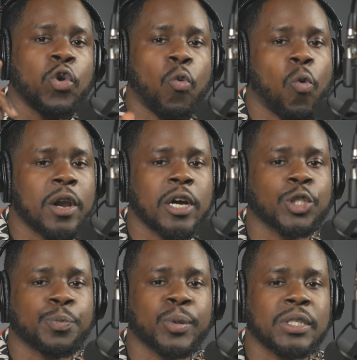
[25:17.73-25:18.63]
You
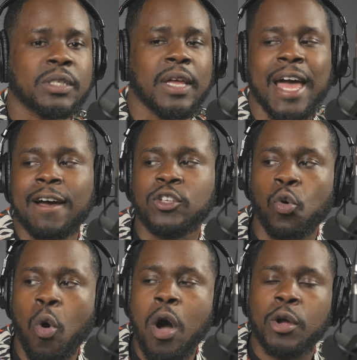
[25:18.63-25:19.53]
100% have to
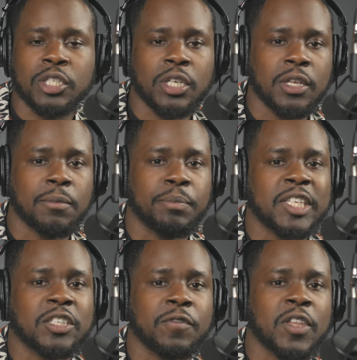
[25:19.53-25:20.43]
walk into the
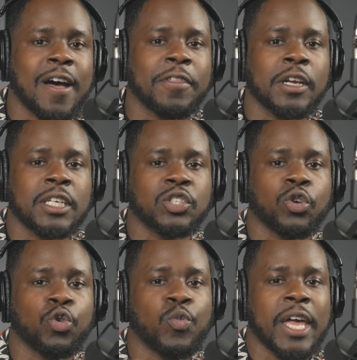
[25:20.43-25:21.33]
abyss of nothingness so
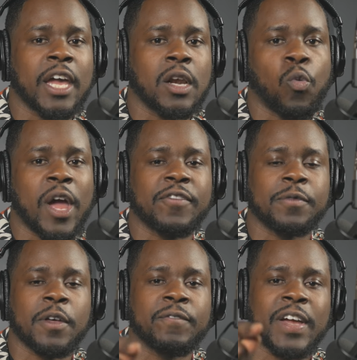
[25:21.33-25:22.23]
you can get away from
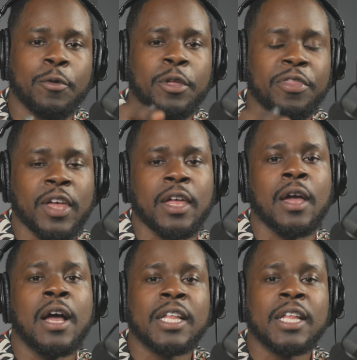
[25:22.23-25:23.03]
the very thing